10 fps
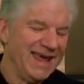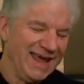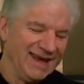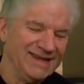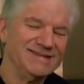
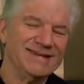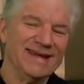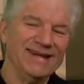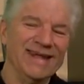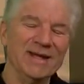And he
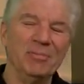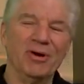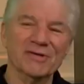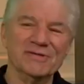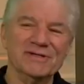said, then he
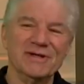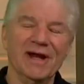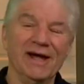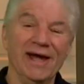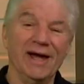paused and he said,
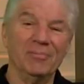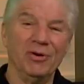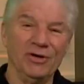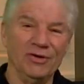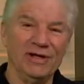ah, yeah,
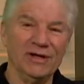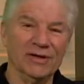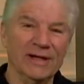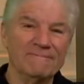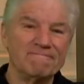pretty good deal,
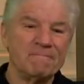huh?